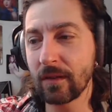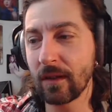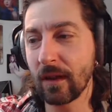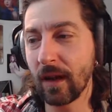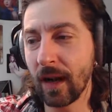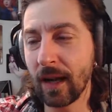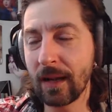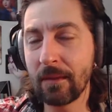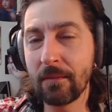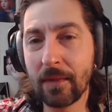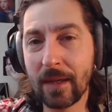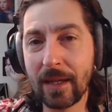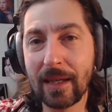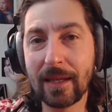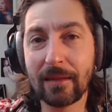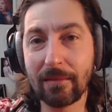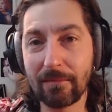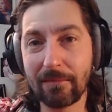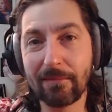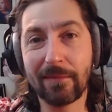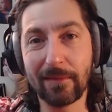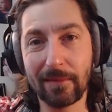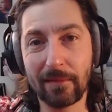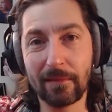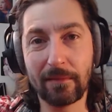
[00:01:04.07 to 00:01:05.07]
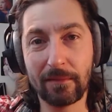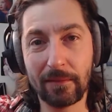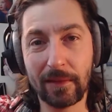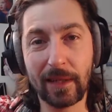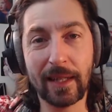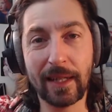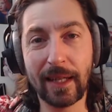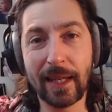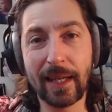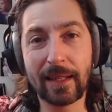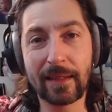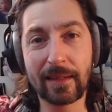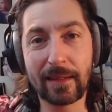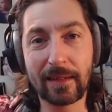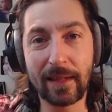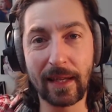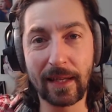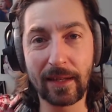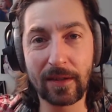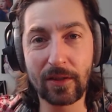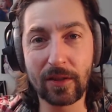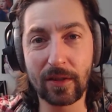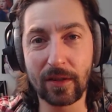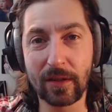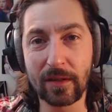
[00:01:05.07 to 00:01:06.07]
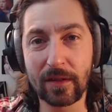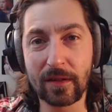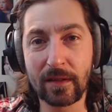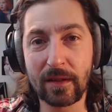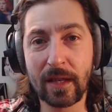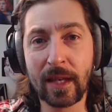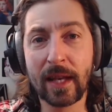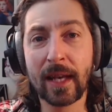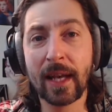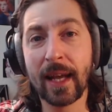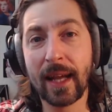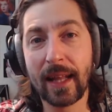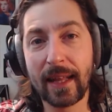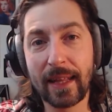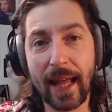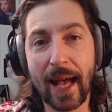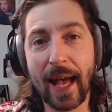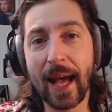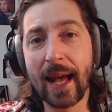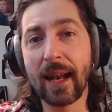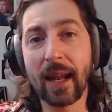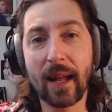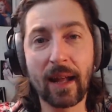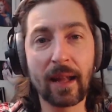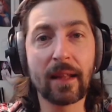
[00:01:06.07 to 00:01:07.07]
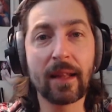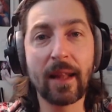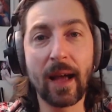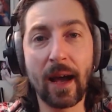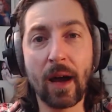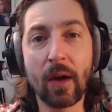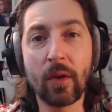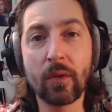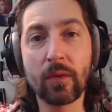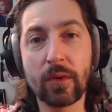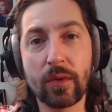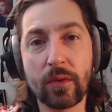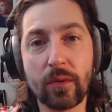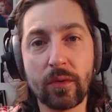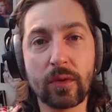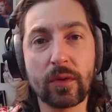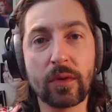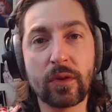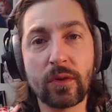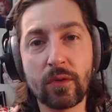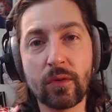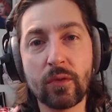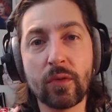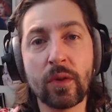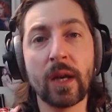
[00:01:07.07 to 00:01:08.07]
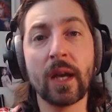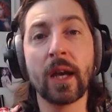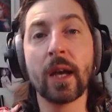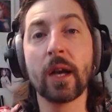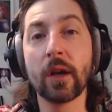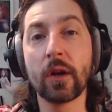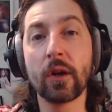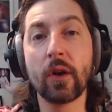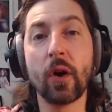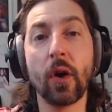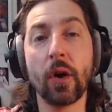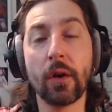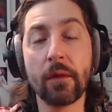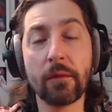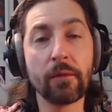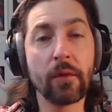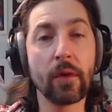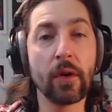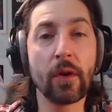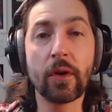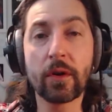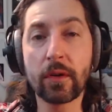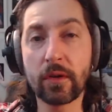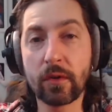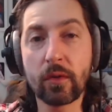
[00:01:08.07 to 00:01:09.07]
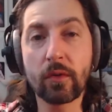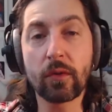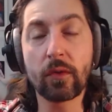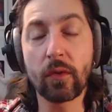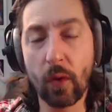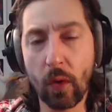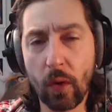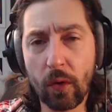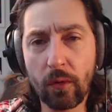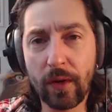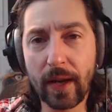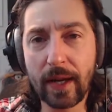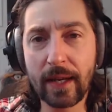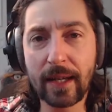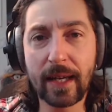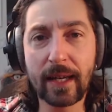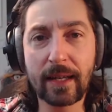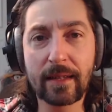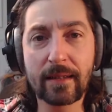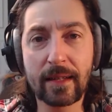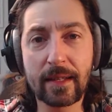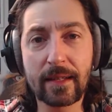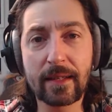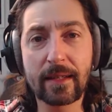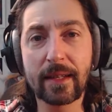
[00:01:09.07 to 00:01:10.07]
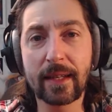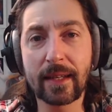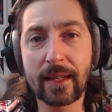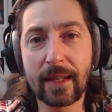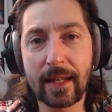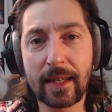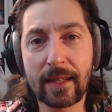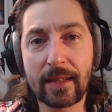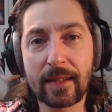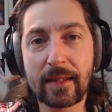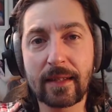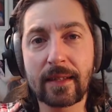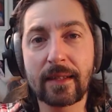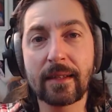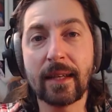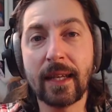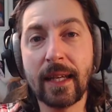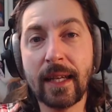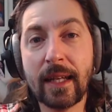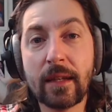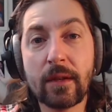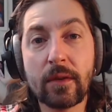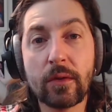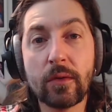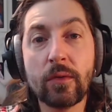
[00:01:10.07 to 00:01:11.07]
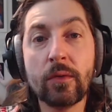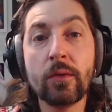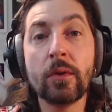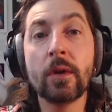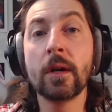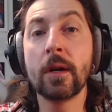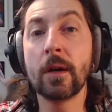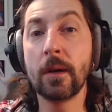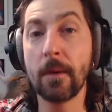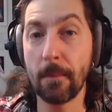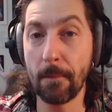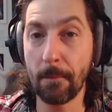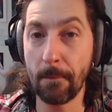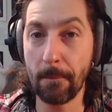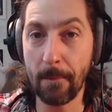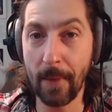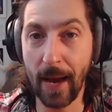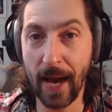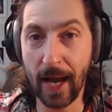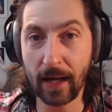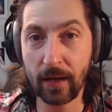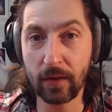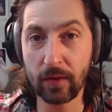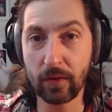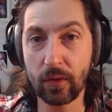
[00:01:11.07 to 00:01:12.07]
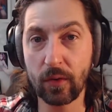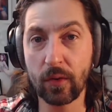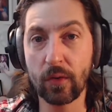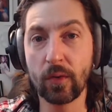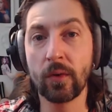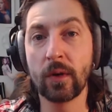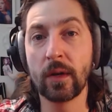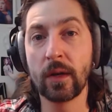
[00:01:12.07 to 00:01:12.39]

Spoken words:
I mean really extensions that allow you to convert your already existing lenses into macro